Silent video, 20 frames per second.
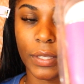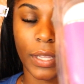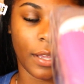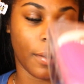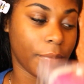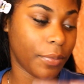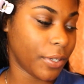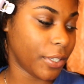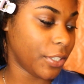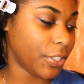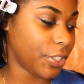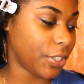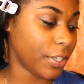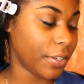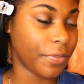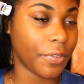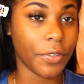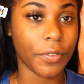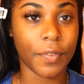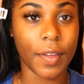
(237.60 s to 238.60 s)
I'm pretty sure
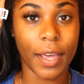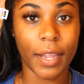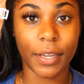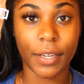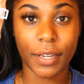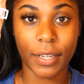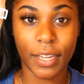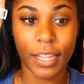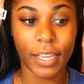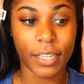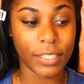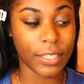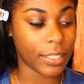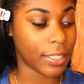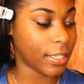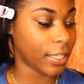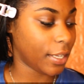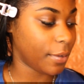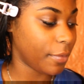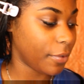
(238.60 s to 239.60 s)
if you've gotten your
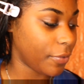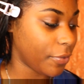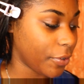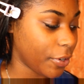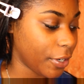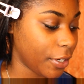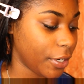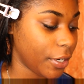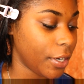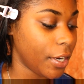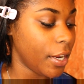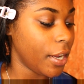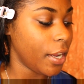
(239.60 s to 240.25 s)
lashes done before,